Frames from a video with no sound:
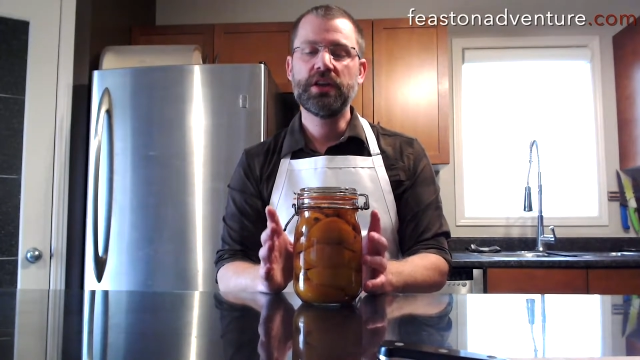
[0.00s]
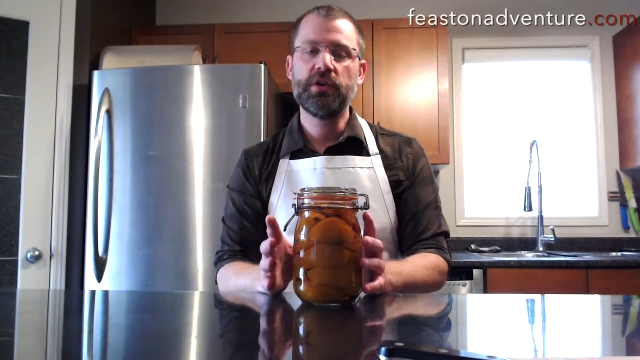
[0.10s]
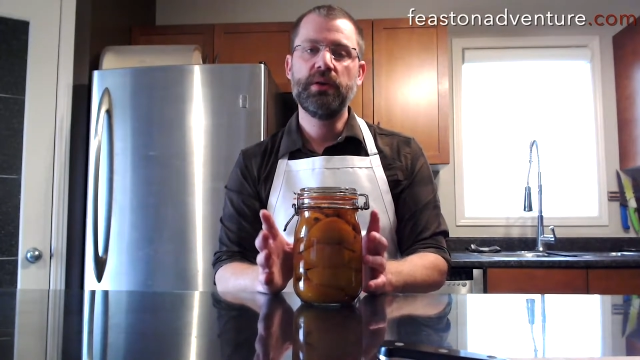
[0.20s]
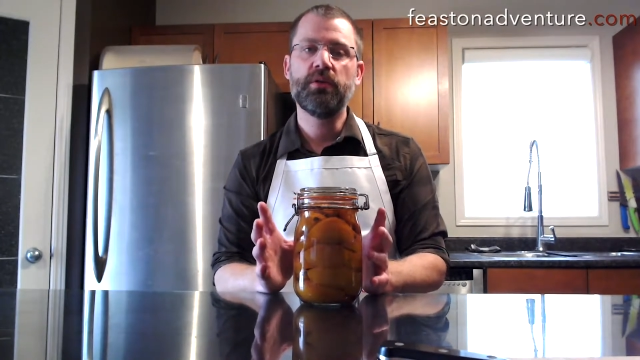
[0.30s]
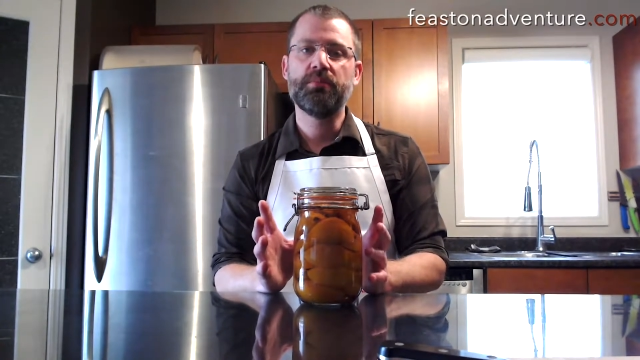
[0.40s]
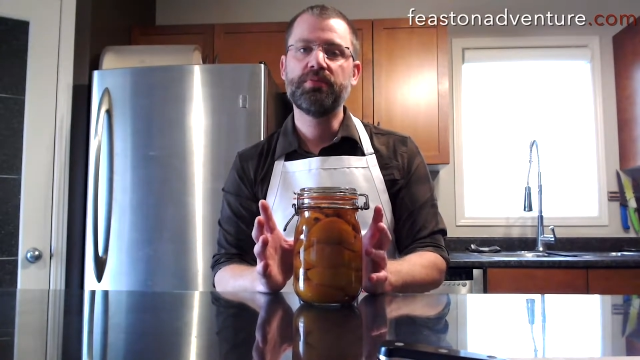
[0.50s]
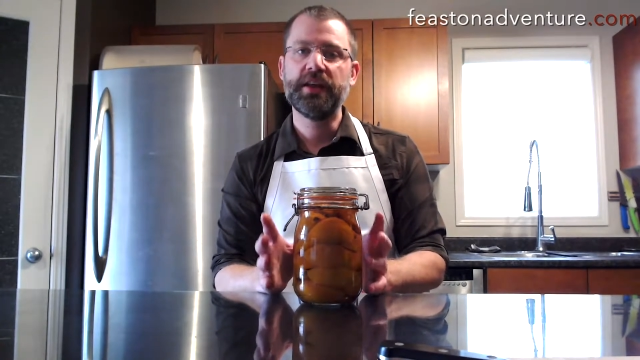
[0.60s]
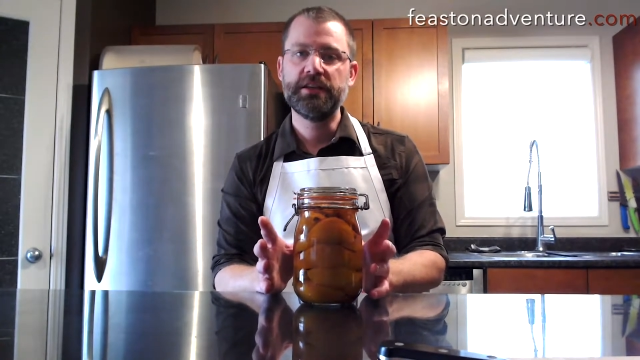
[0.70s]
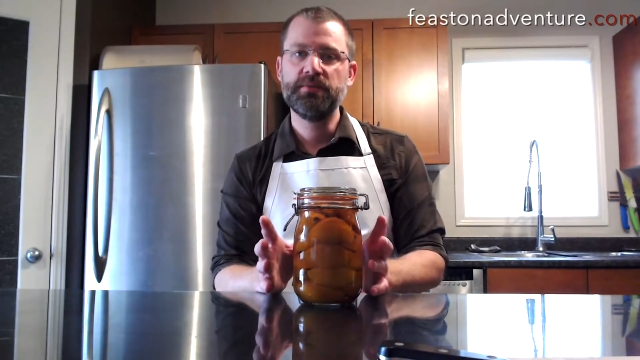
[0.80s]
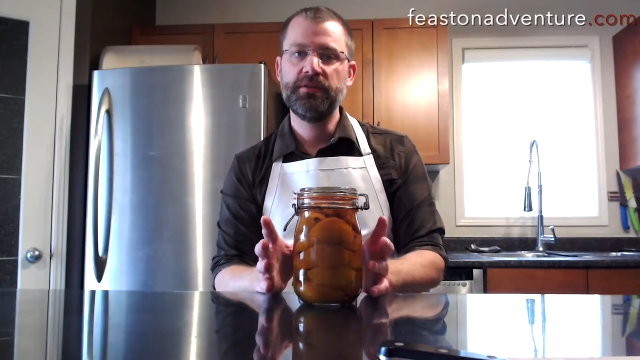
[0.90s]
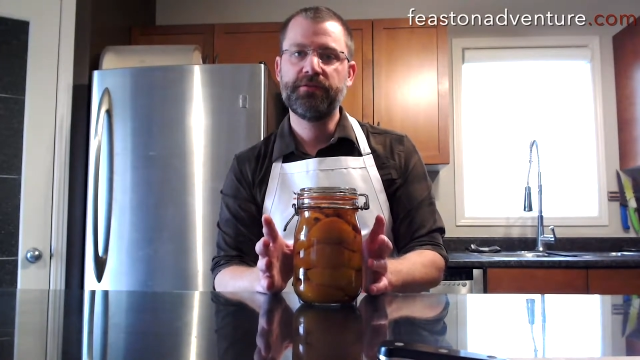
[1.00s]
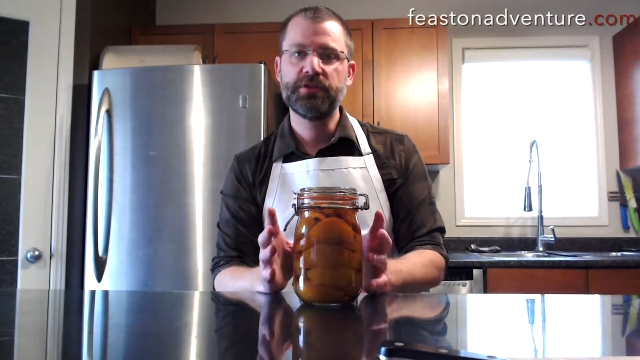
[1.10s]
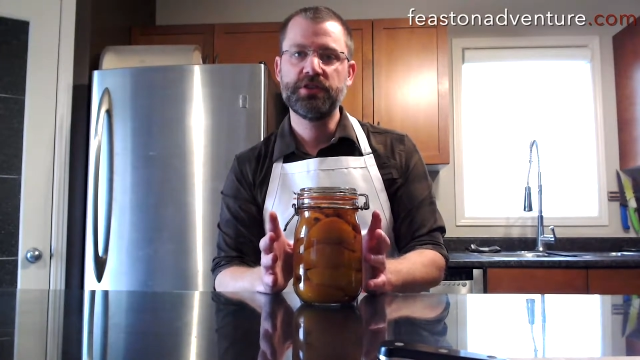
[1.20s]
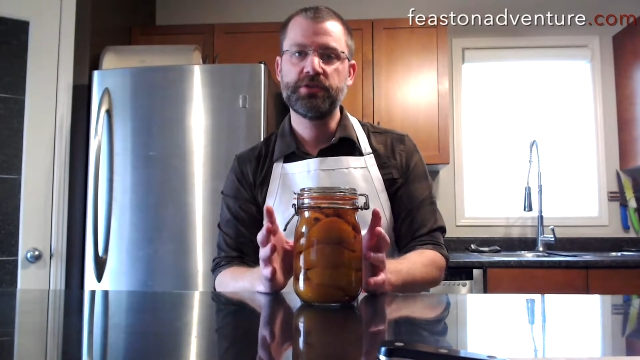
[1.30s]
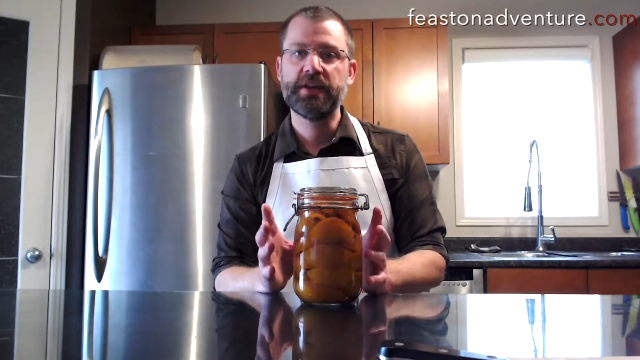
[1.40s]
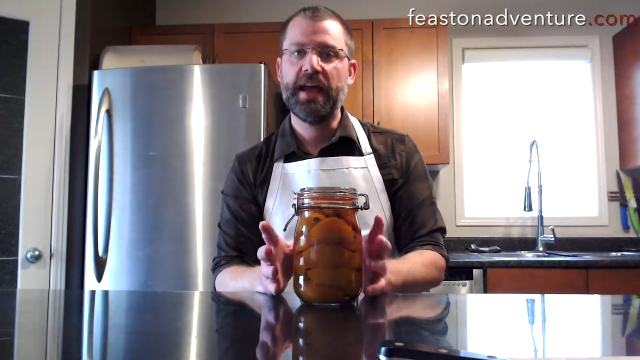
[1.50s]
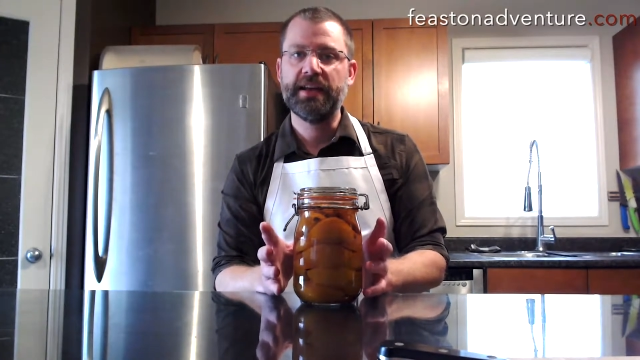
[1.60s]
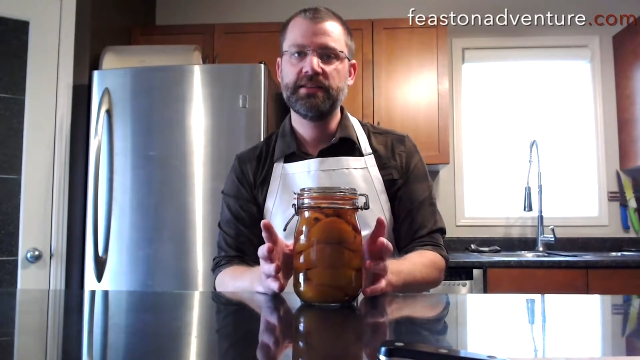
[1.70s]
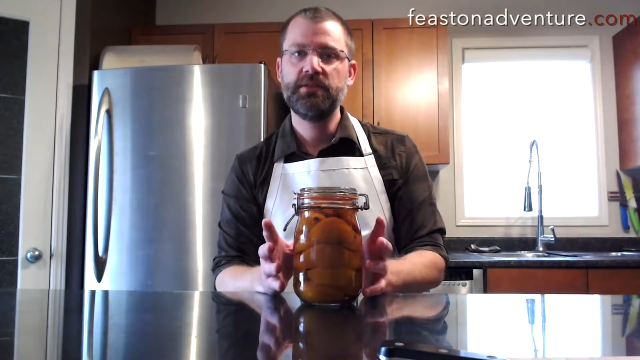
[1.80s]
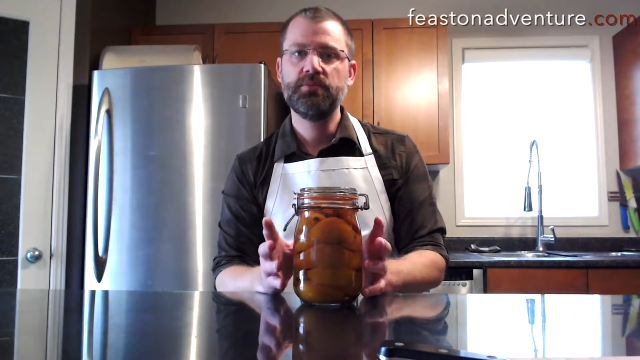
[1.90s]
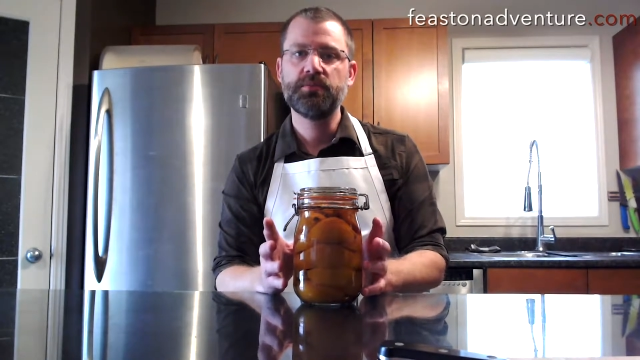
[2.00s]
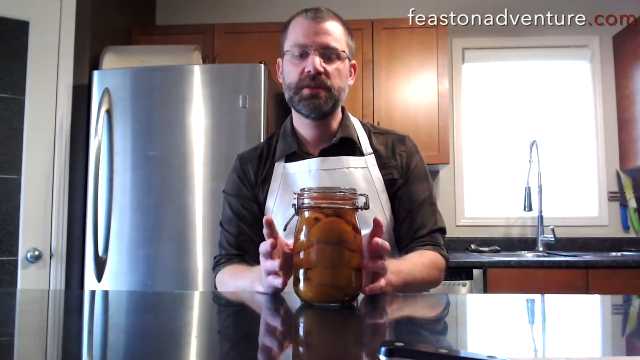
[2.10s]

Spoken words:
a great replacement for citric acid